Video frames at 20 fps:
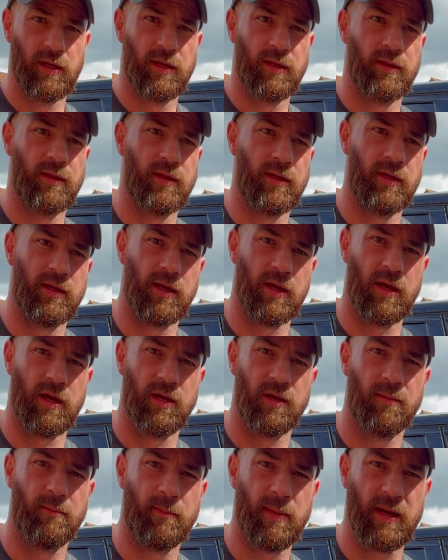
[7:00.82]

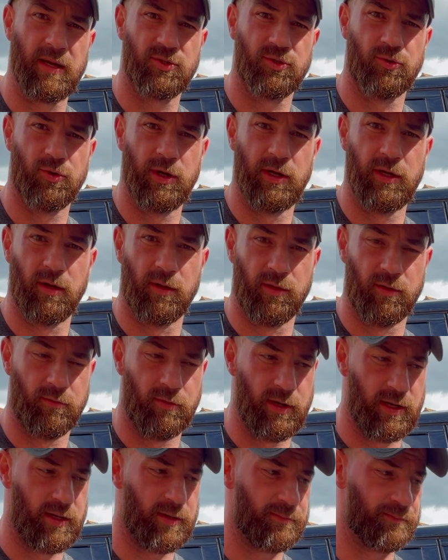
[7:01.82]
the back screen on the
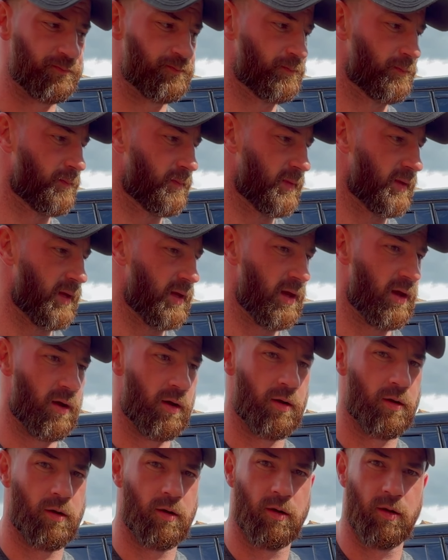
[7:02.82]
rear,
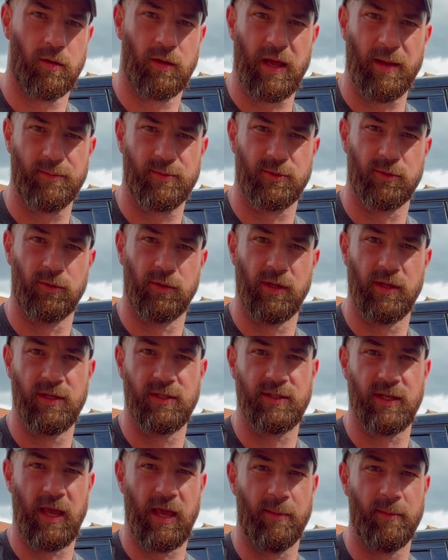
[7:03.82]
all absolutely the
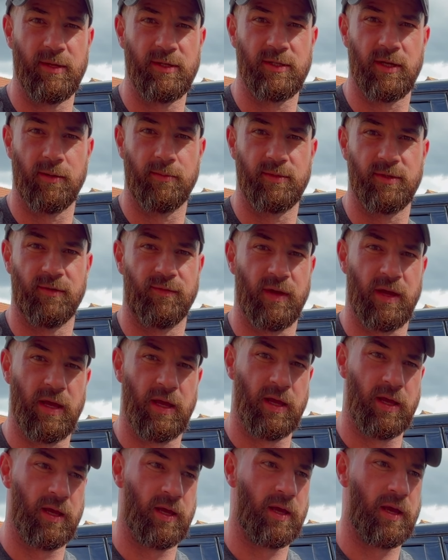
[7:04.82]
same in terms of
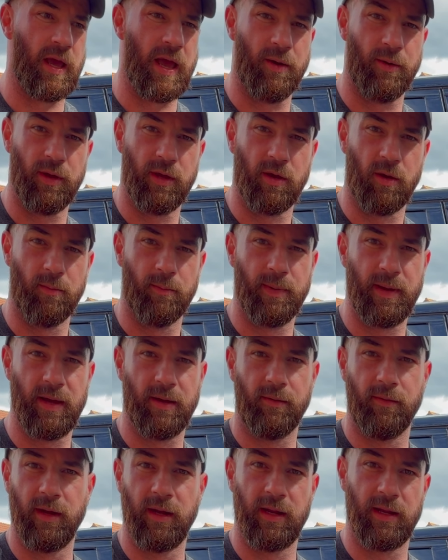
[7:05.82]
how you
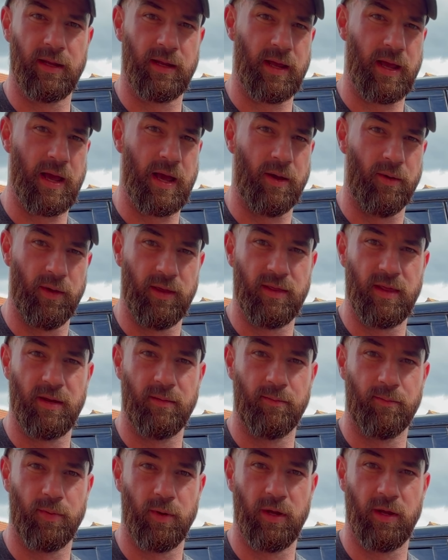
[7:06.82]
compound it, how you
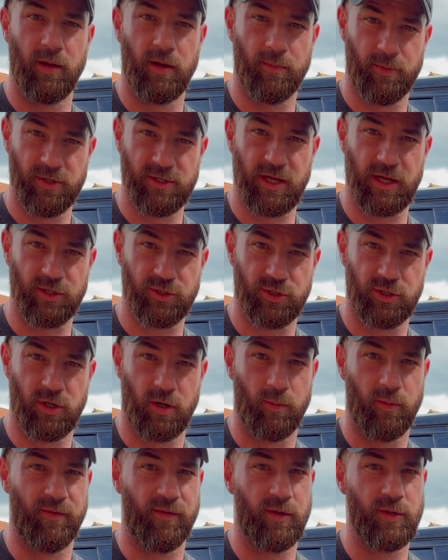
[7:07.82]
then put your protection on,
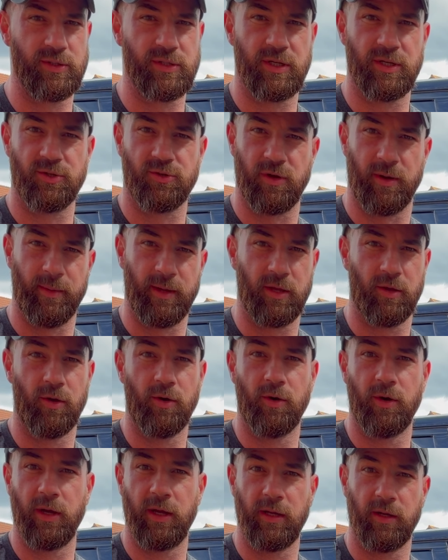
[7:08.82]
whether you're using a ceramic
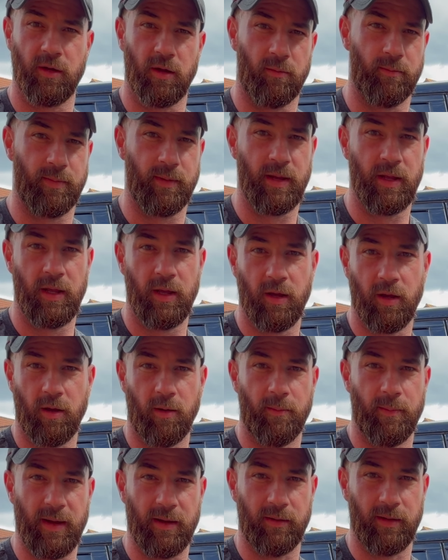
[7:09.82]
coating,
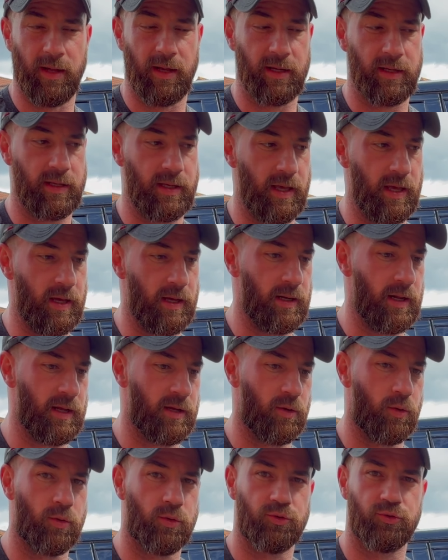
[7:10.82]
compound like
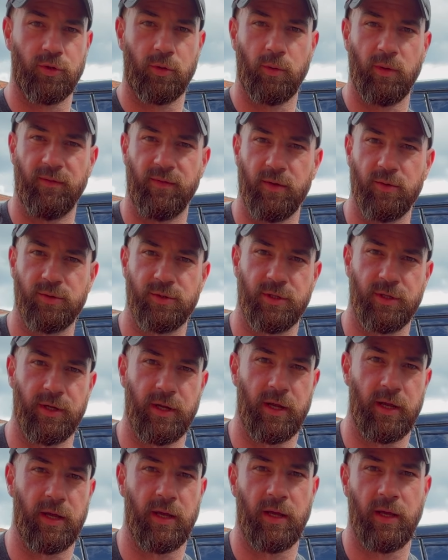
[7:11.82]
Glaco Ultra we've used
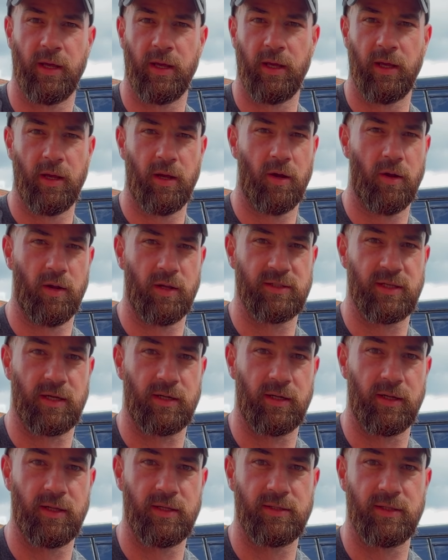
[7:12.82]
today, all
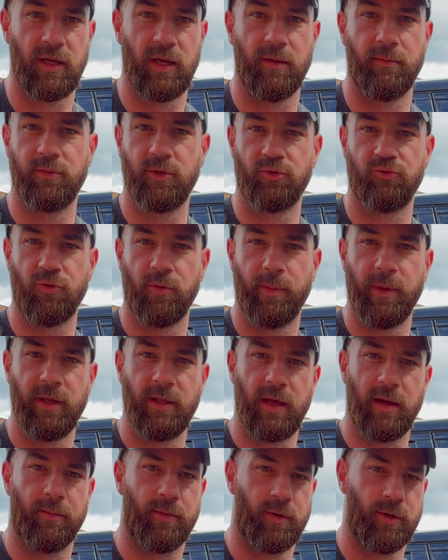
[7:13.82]
exactly the same, just repeat
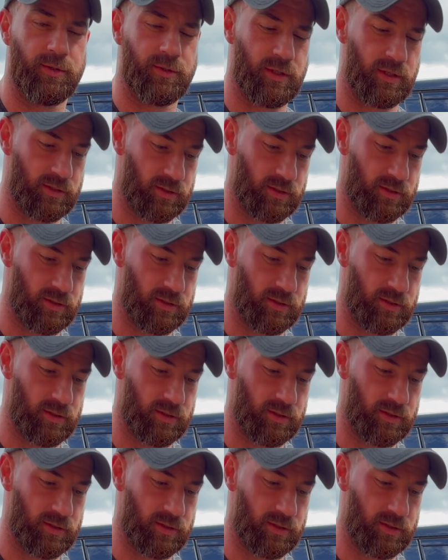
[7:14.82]
that process.